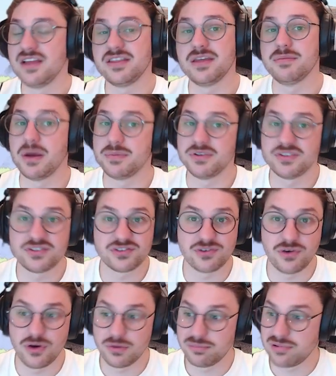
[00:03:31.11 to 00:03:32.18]
There might be a
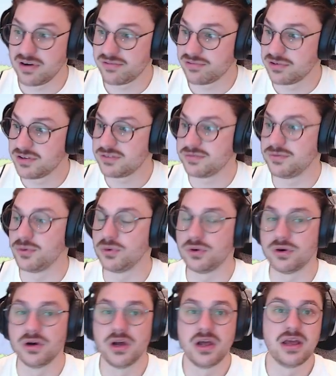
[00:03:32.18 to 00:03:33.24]
strong preference
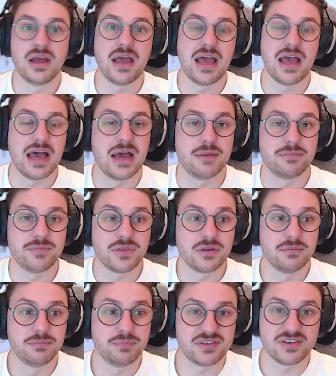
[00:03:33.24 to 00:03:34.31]
for
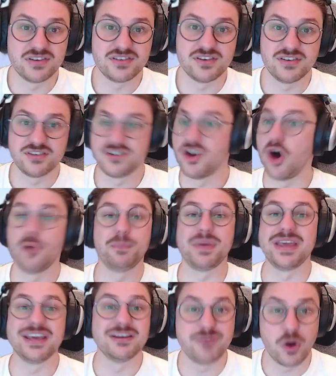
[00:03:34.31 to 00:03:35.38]
businesses not
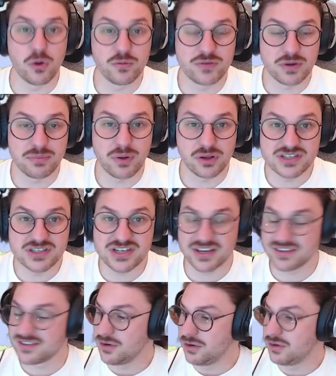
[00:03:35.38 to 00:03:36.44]
being involved in
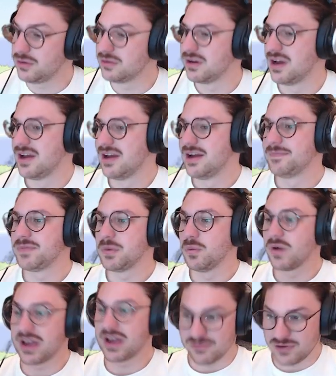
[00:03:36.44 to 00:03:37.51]
politics at all.
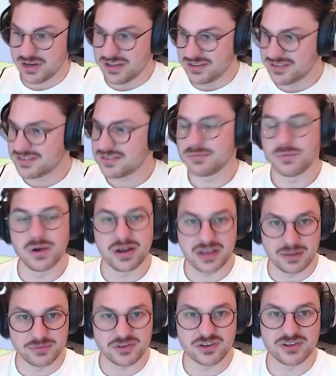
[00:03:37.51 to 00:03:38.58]
Whatever it is, when it
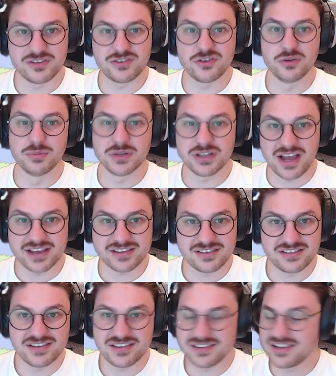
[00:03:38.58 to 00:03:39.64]
comes to consumer likes
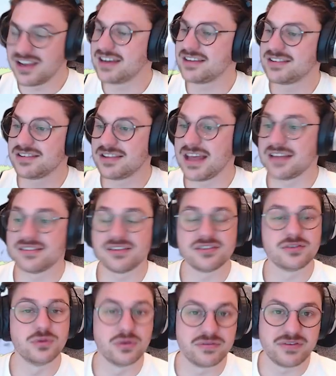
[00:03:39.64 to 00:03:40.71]
and dislikes, that's the
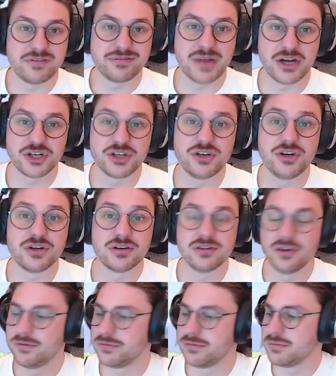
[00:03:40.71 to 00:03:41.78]
sort of information you can
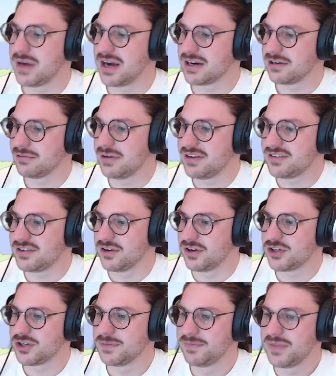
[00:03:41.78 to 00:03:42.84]
learn from market
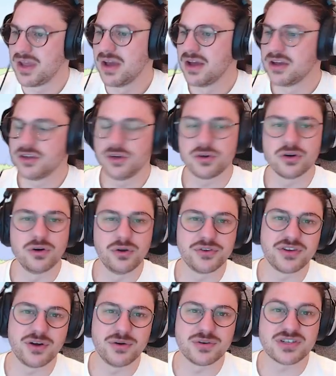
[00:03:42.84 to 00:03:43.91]
research. You can
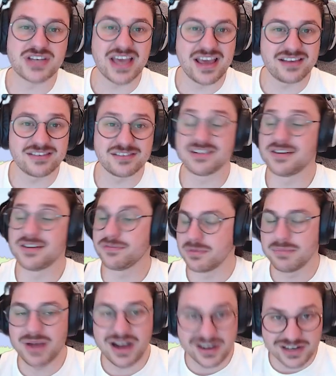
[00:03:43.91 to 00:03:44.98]
also test
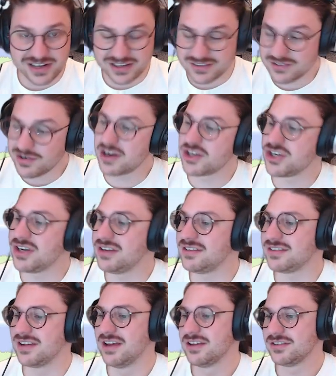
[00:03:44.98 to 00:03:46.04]
different marketing
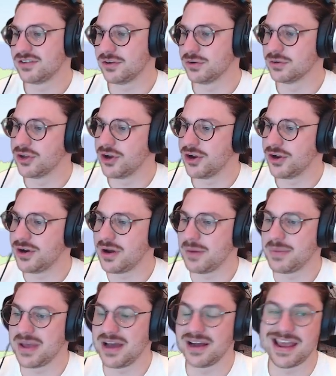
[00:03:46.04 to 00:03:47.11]
strategies. So you'll learn
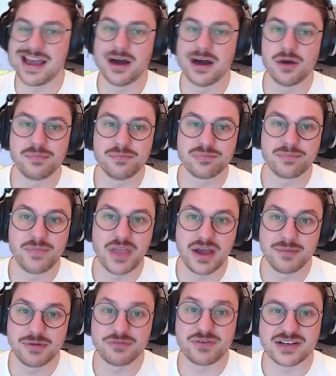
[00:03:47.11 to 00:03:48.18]
about how
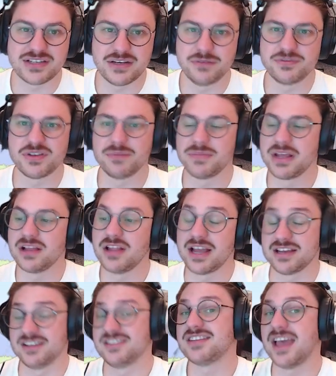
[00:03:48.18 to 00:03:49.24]
effective something
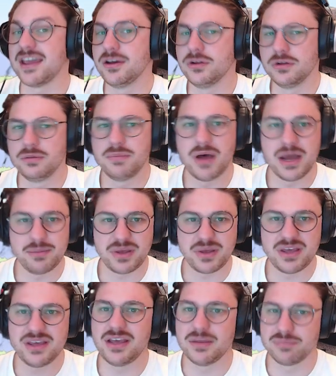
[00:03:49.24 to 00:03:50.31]
like a sale might
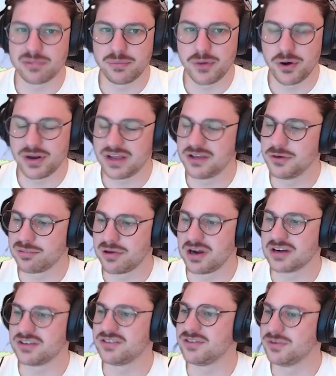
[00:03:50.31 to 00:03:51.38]
be in promoting your
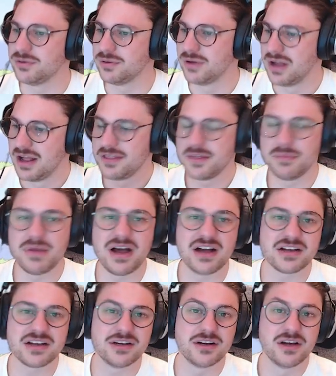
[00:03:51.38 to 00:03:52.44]
product to the
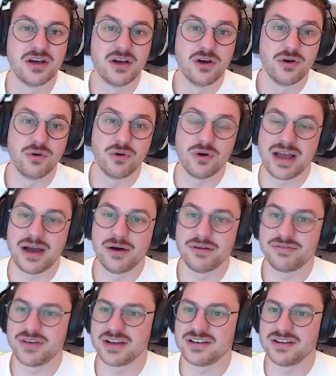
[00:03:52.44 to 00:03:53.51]
market, or how
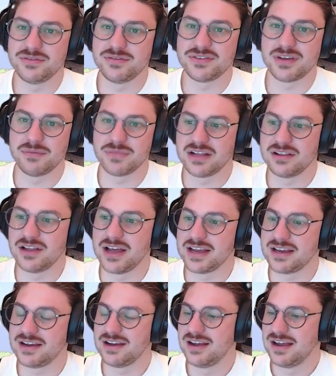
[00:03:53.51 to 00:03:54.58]
effective something
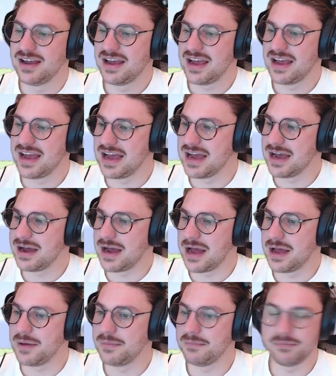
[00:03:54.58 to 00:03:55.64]
like
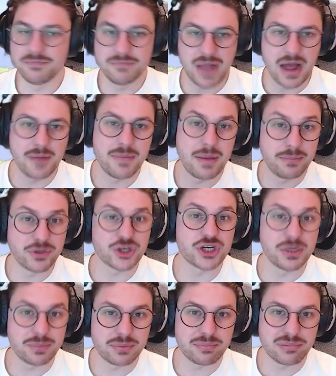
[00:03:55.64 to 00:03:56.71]
a
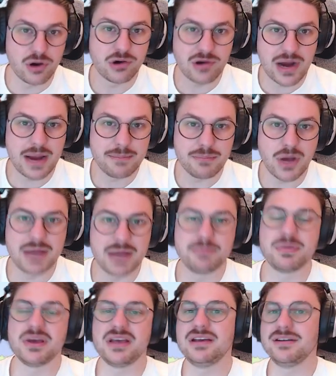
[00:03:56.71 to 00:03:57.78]
membership program might
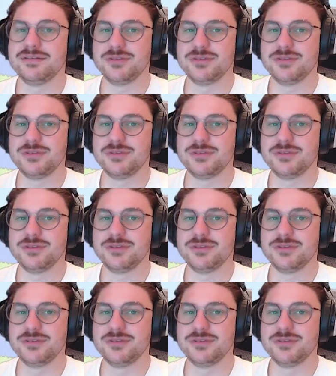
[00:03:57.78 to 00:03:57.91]
be.